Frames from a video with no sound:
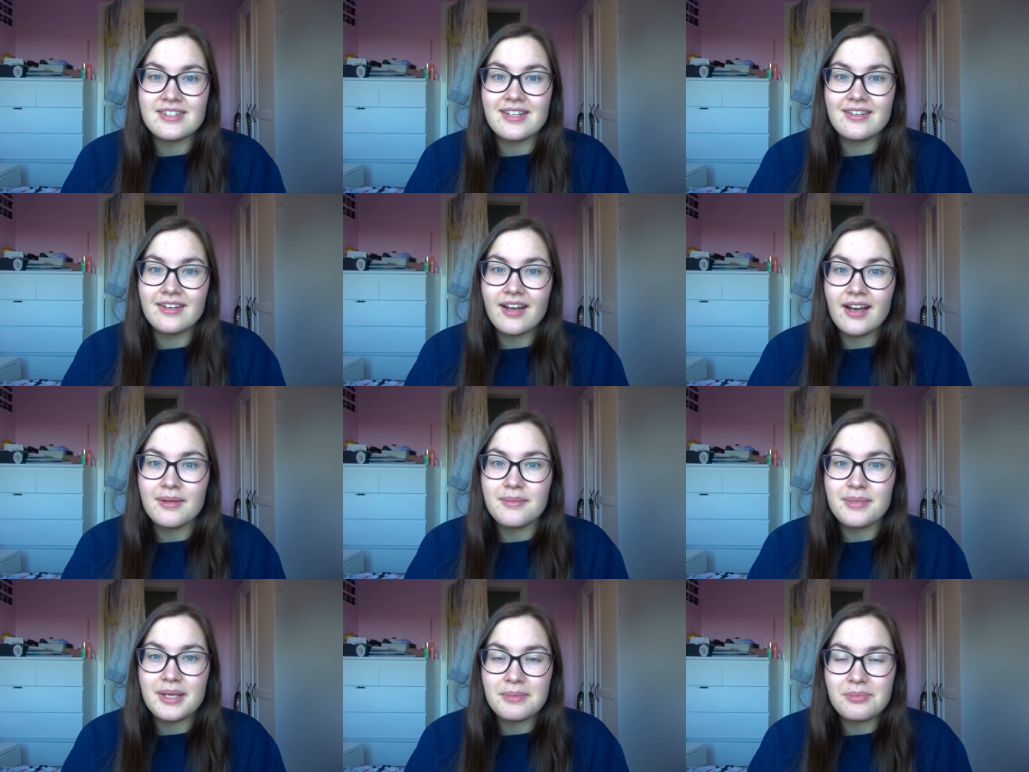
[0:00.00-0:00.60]
that
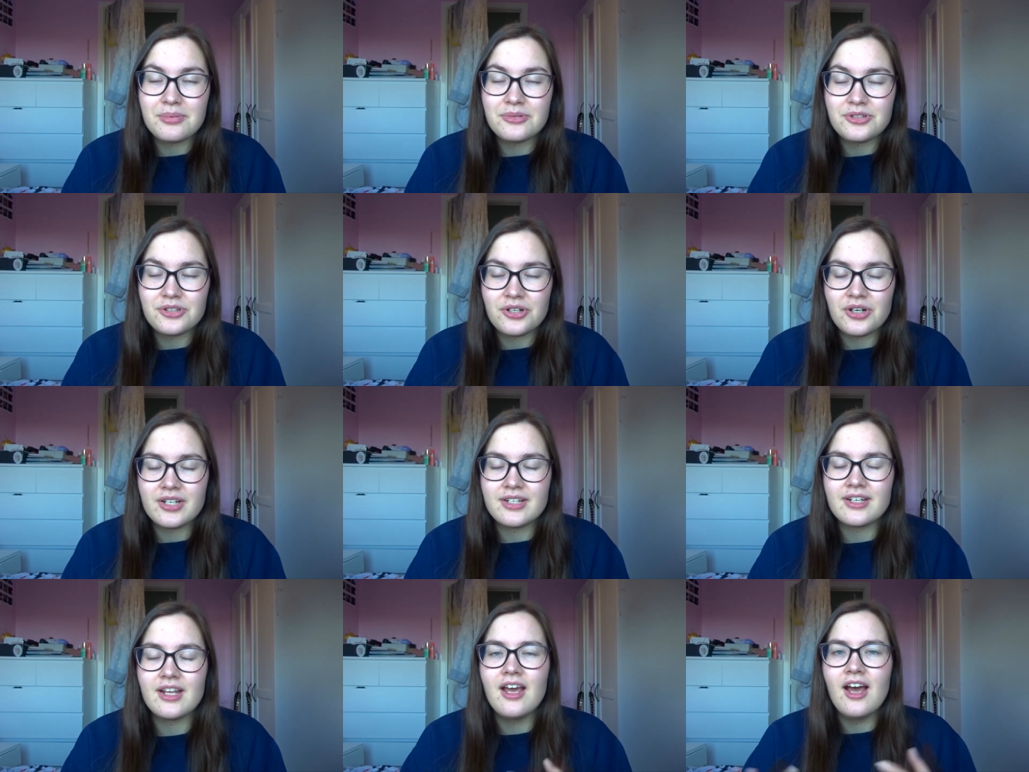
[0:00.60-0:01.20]
nine people
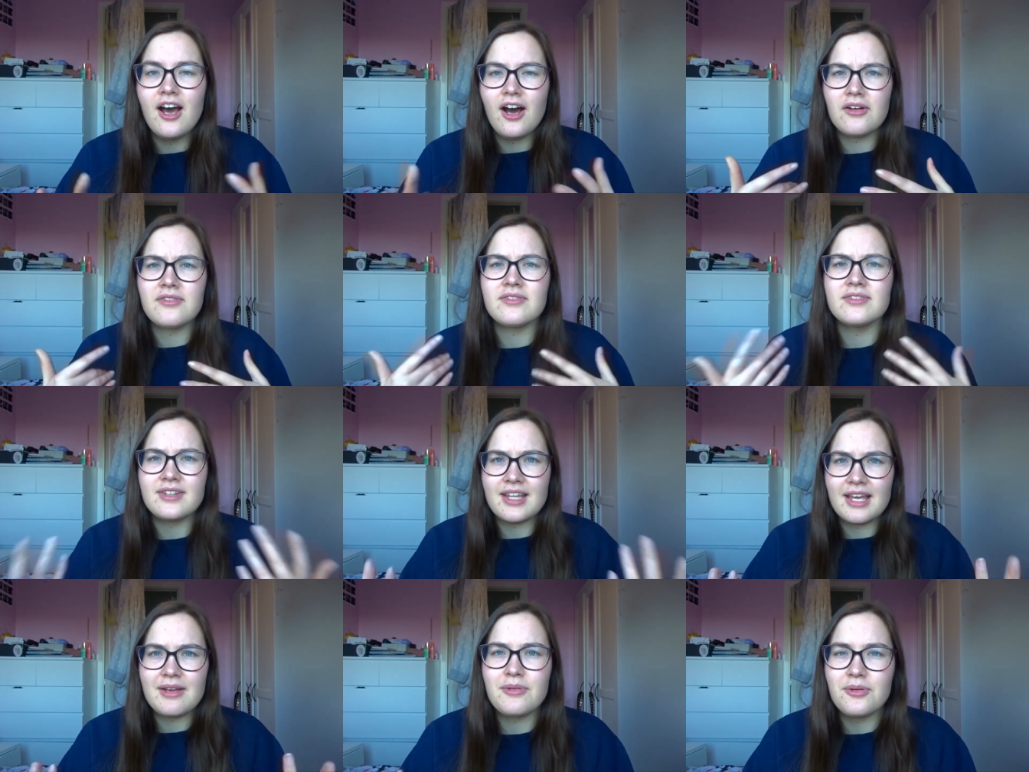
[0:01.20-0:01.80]
joined uh,
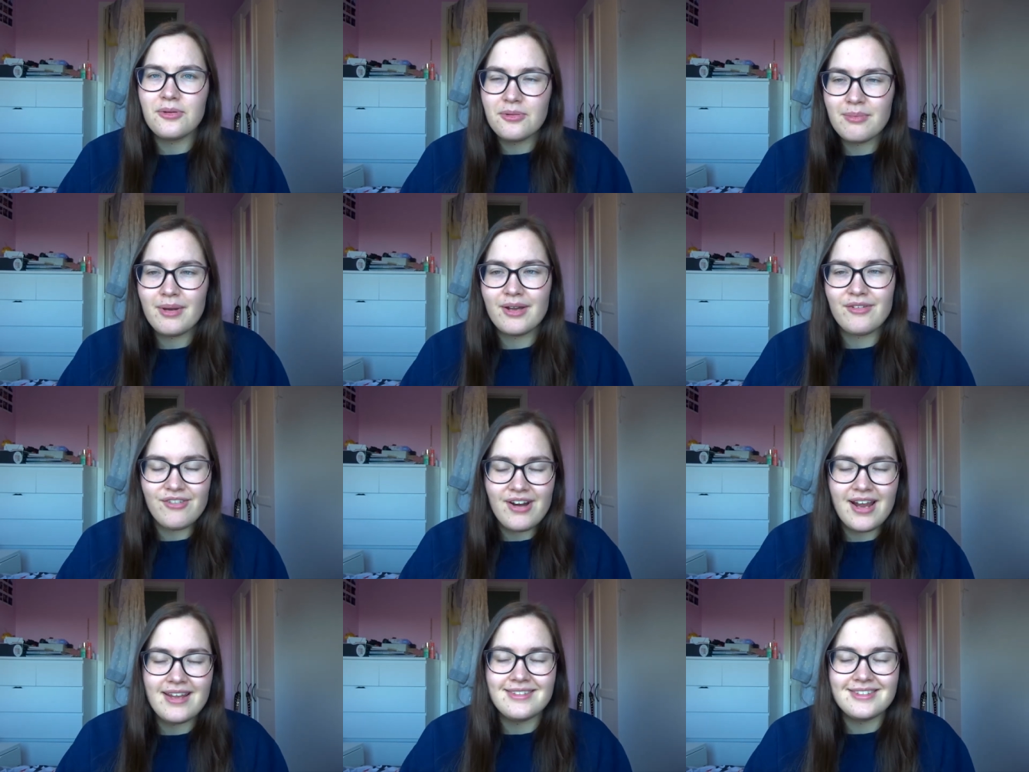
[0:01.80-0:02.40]
they were all my
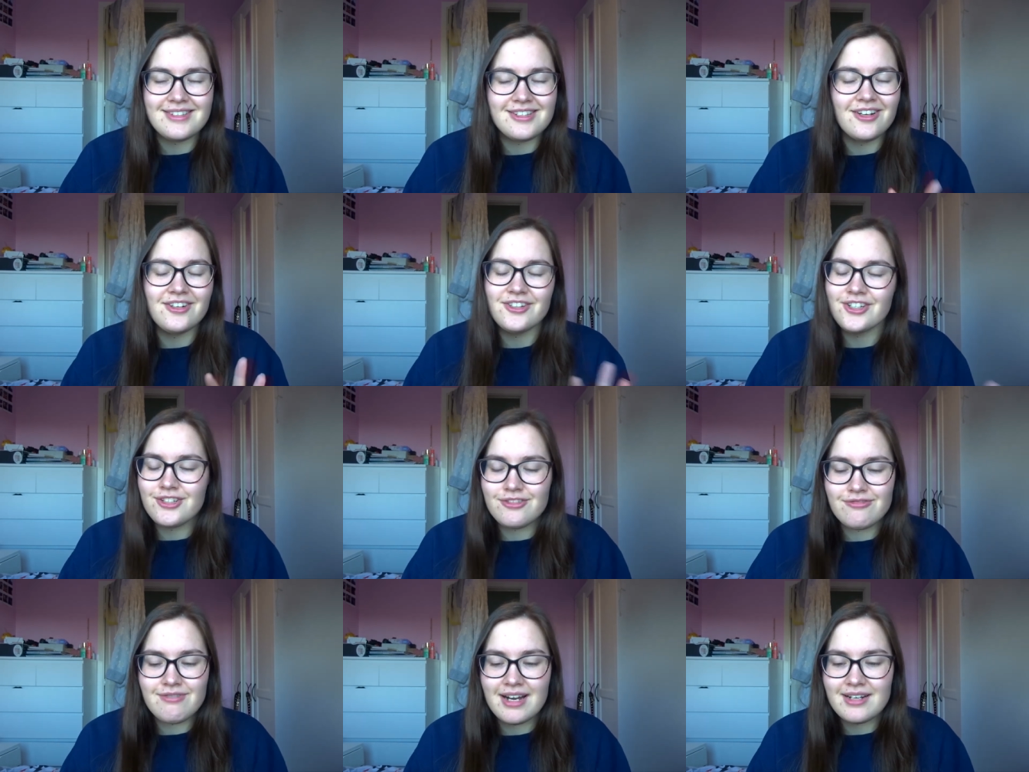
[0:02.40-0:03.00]
friends not
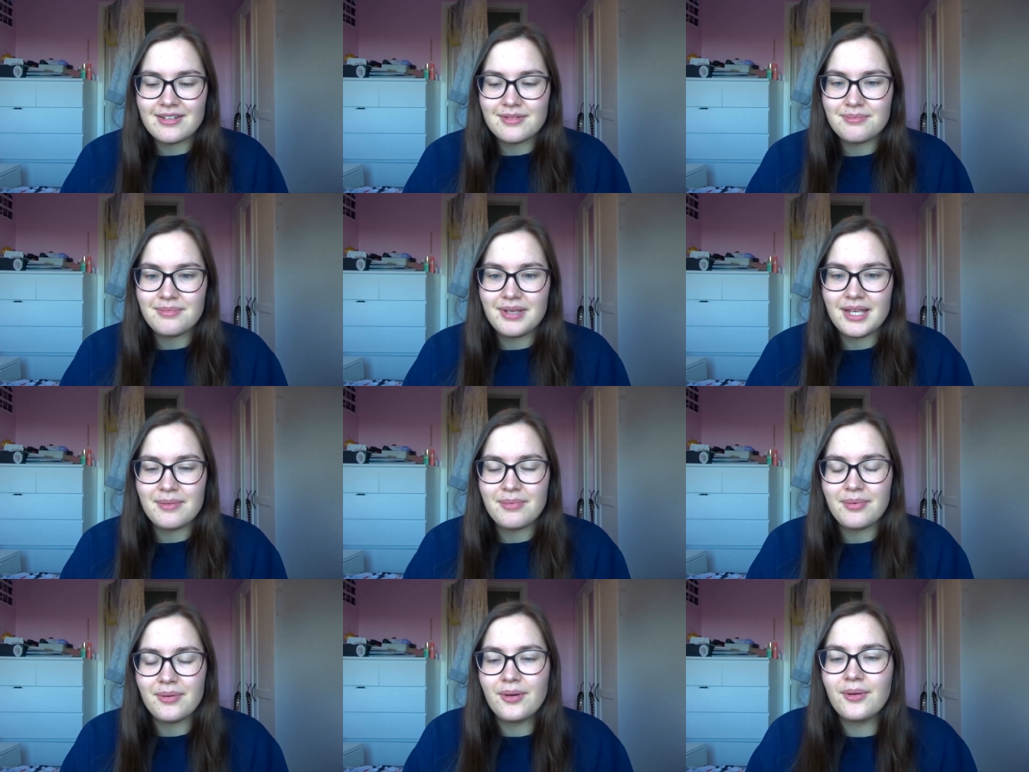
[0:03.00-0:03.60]
just random
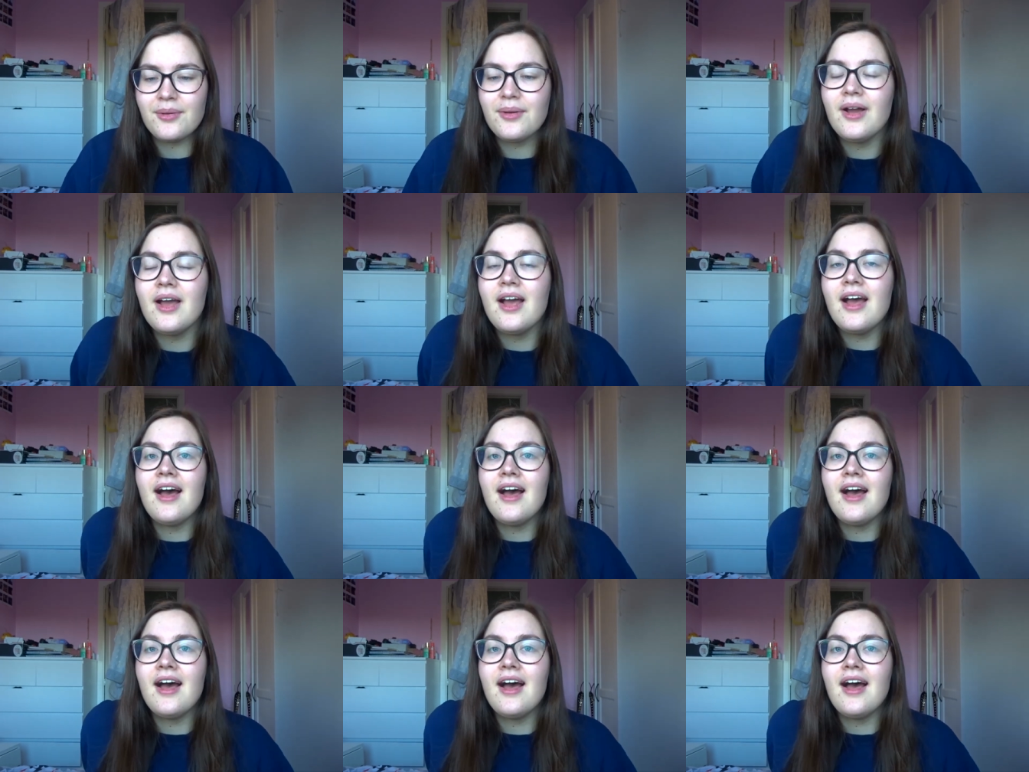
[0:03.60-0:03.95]
people